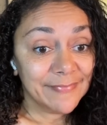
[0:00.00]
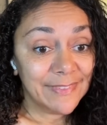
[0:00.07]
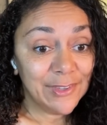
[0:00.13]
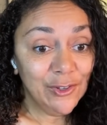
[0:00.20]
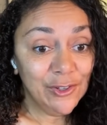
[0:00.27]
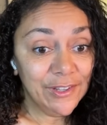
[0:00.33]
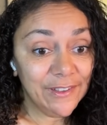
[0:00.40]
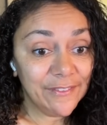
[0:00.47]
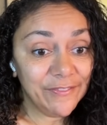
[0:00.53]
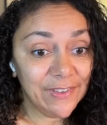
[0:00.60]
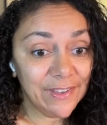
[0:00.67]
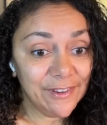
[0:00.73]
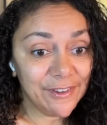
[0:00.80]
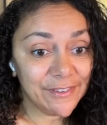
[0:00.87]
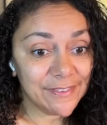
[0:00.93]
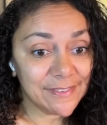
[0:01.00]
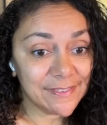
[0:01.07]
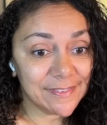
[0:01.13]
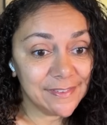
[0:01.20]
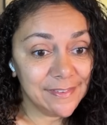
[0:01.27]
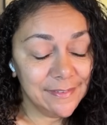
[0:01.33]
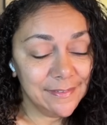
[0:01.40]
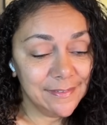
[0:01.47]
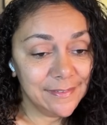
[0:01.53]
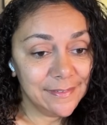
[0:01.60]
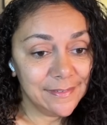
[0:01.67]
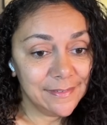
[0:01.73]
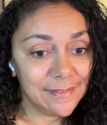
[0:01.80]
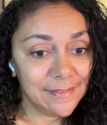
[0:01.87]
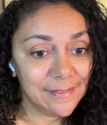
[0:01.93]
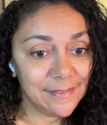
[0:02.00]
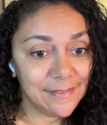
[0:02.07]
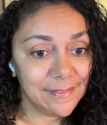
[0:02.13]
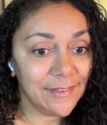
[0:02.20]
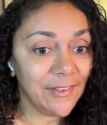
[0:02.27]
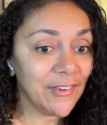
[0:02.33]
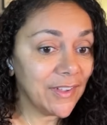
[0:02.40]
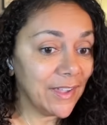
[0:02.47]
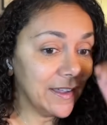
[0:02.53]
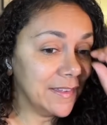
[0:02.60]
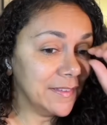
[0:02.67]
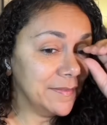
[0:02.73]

Parintins. You look fierce. Okay.